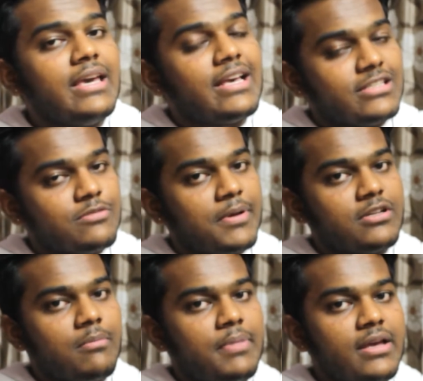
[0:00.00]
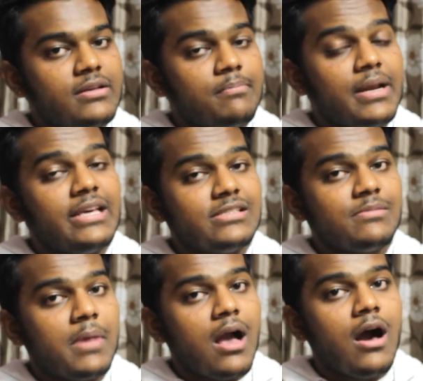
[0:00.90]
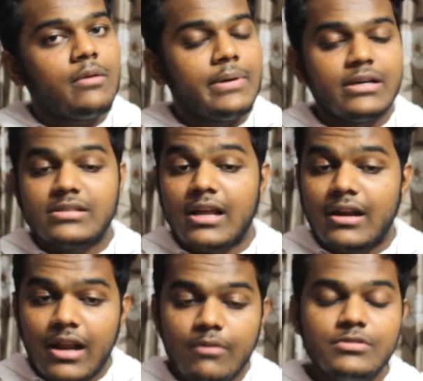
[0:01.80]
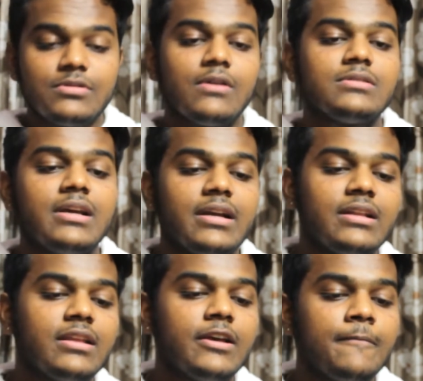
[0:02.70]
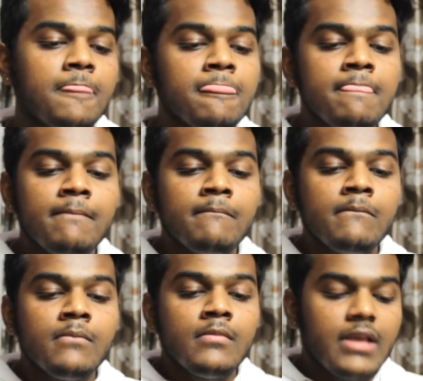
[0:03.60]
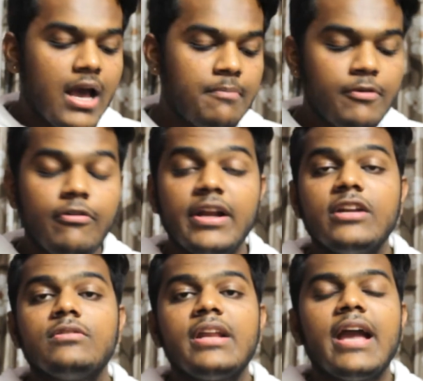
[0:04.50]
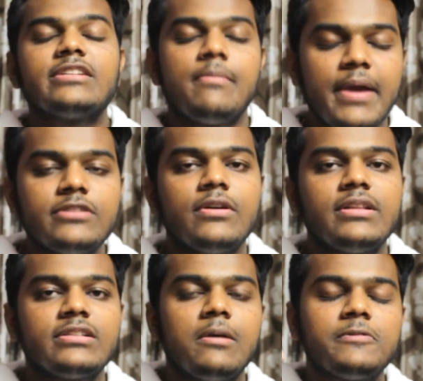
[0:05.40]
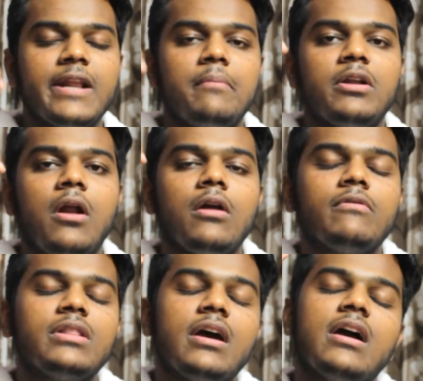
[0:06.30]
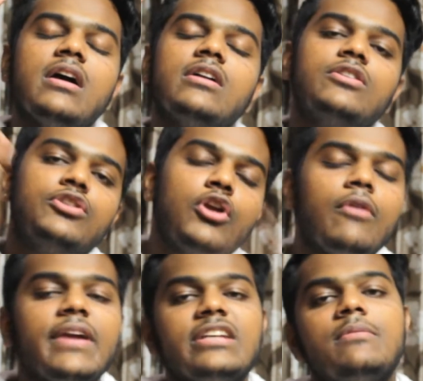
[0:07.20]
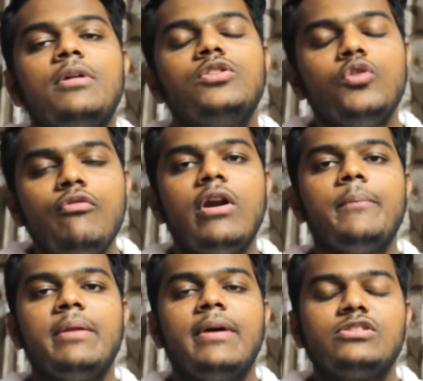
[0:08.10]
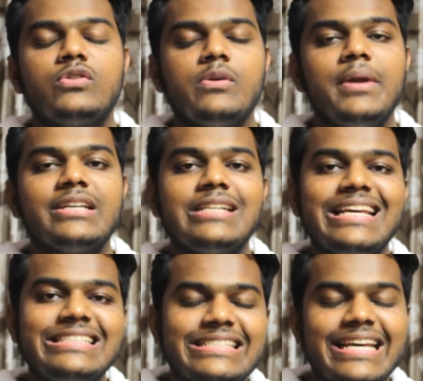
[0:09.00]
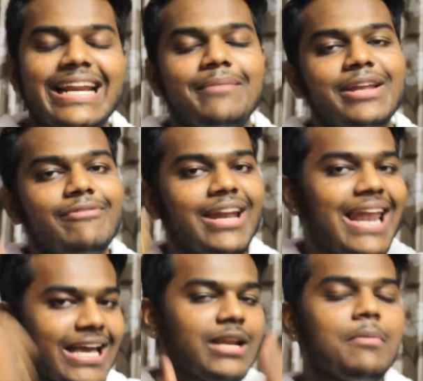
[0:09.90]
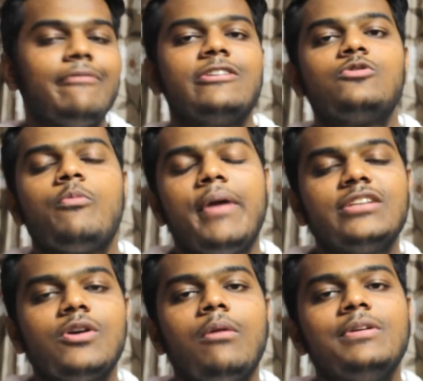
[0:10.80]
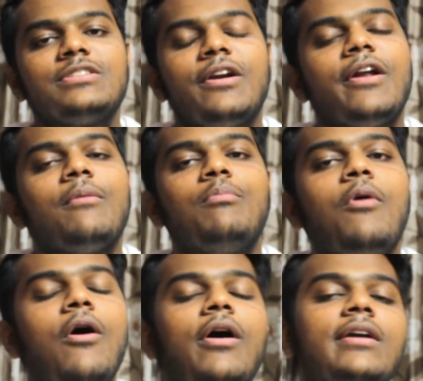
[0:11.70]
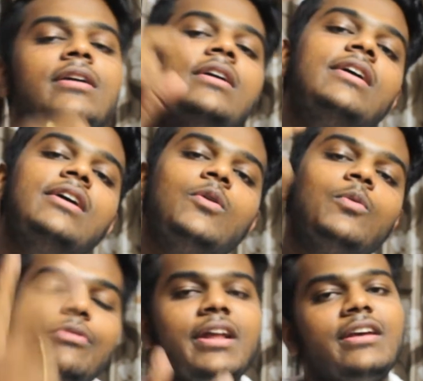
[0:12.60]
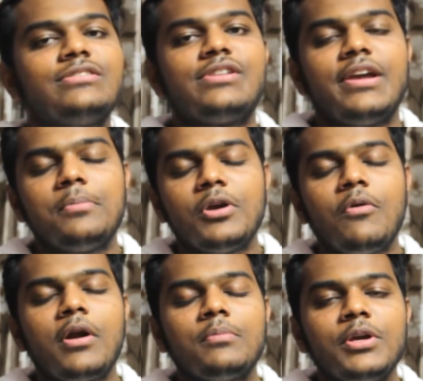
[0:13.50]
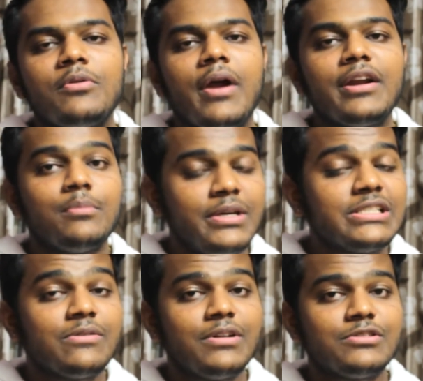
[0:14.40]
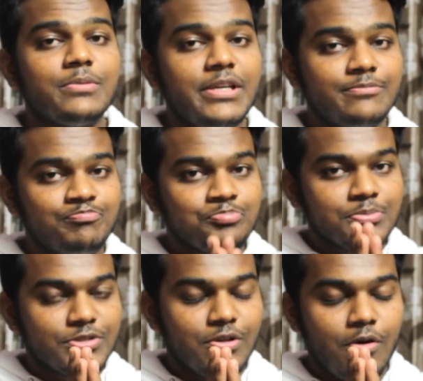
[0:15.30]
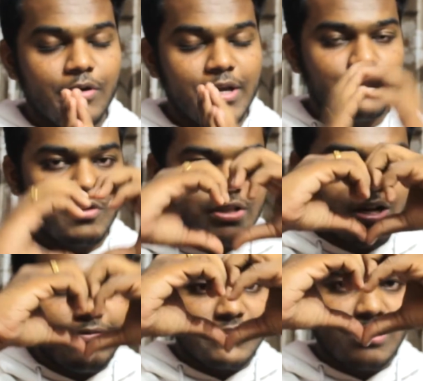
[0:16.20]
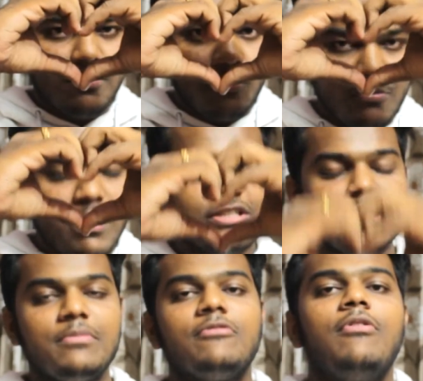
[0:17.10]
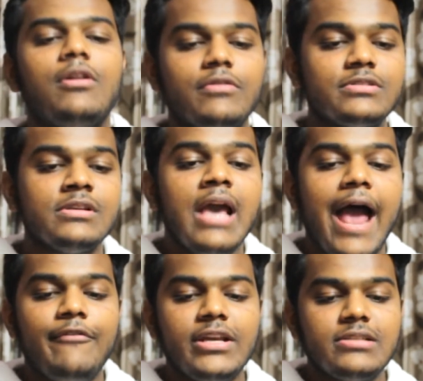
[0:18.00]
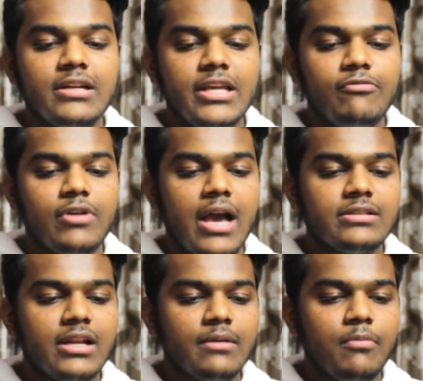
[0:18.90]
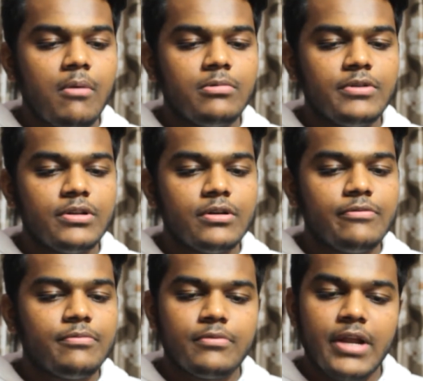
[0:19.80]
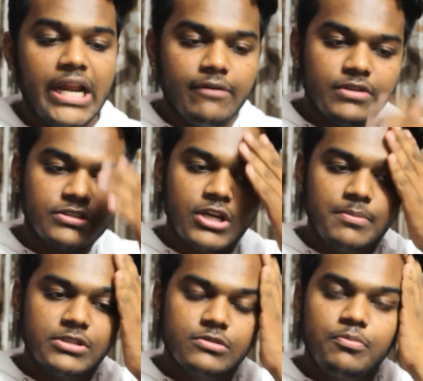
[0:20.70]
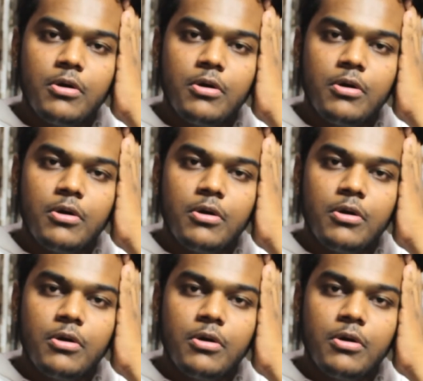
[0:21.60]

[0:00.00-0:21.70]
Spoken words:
a special place in my heart because I love his songs like anything. Yeah, before getting into the reaction, make sure you hit the subscribe button along with the notification bell. Do follow me in my social medias like Instagram, leave a like in my Facebook page. All means a lot of your boy Vinesh to keep doing what I'm doing right now, means the world to me. So keep showing the love and support, my German followers. And recently, if you guys like probably if any of the Germans,